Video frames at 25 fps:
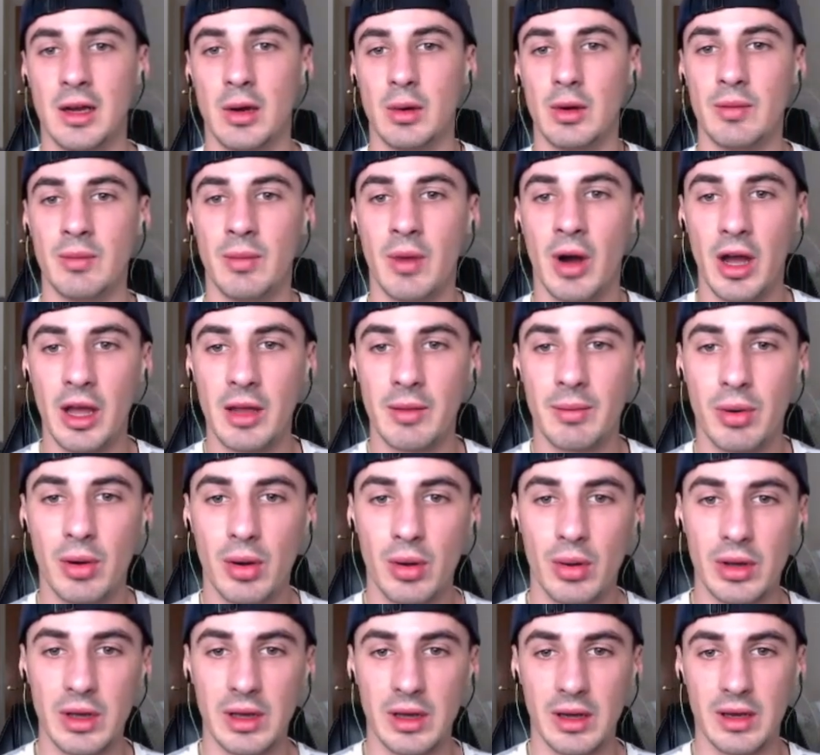With my
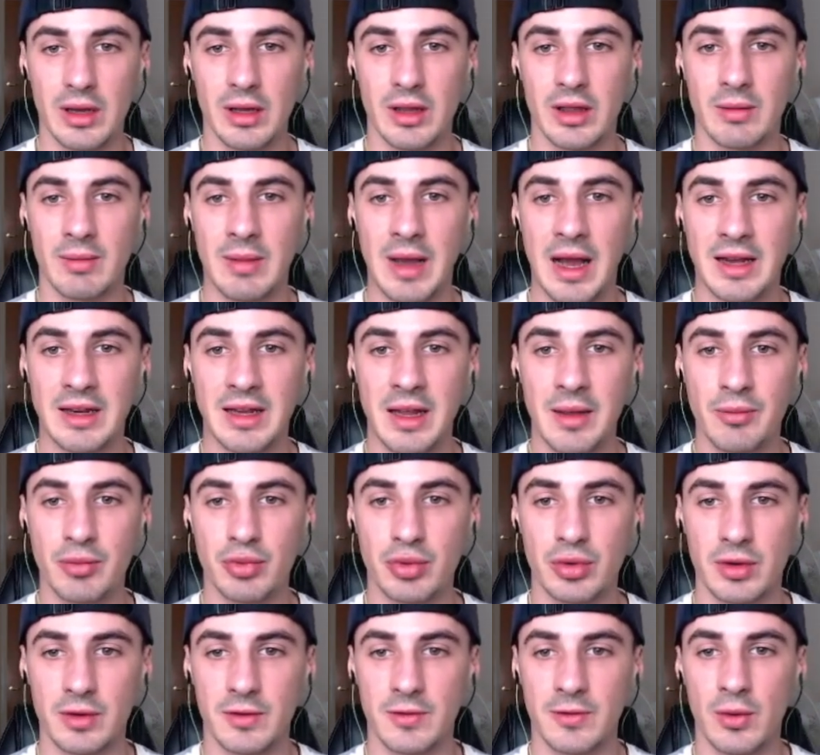employer, the Mad
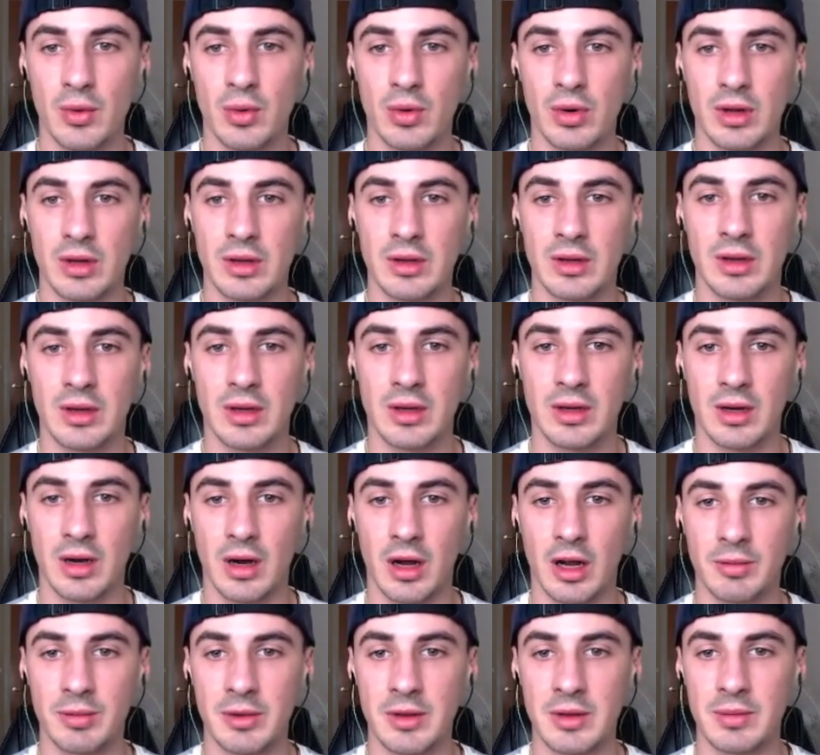Emperor, fallen,
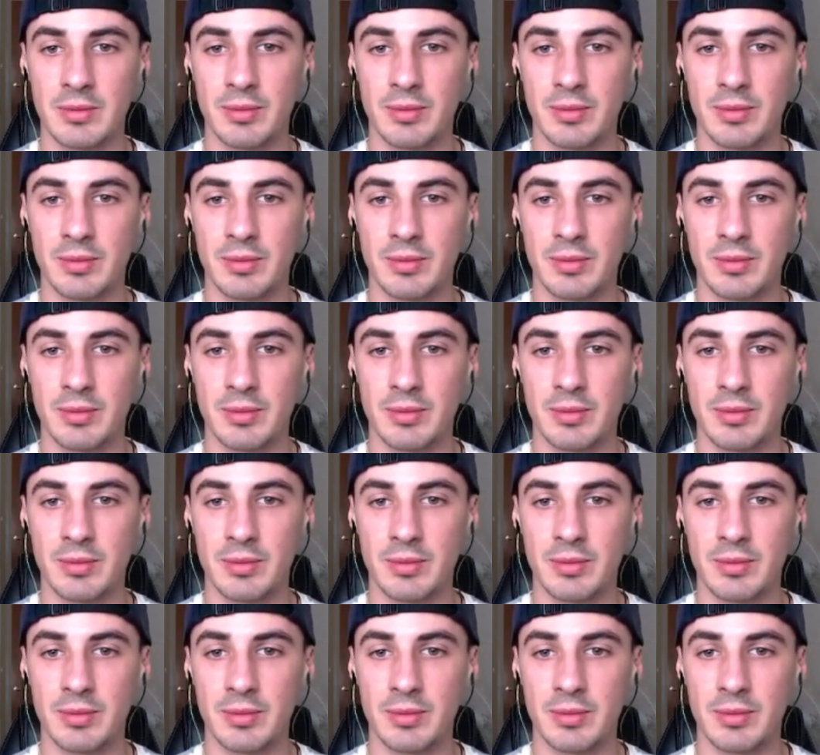I'd